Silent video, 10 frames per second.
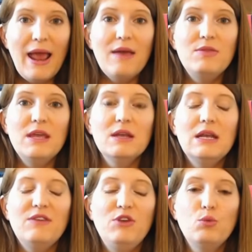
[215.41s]
And then
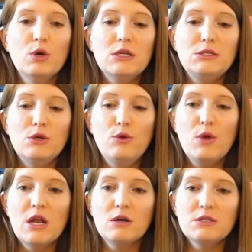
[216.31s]
if you wanted to, you
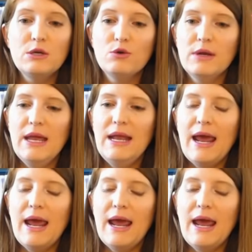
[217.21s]
could also create